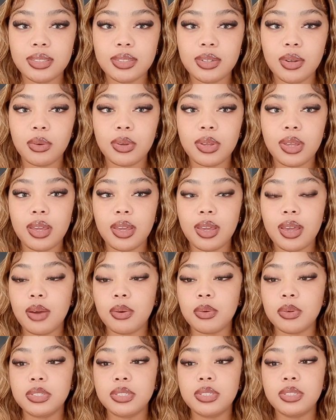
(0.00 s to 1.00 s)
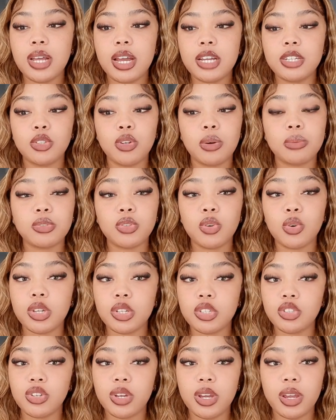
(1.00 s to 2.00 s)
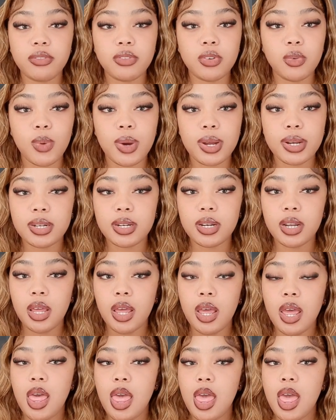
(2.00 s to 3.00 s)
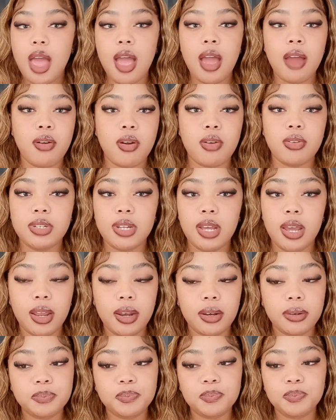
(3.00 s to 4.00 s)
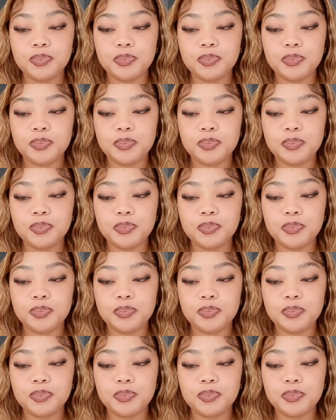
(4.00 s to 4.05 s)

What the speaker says: Okay, I stopped talking to everyone around 10.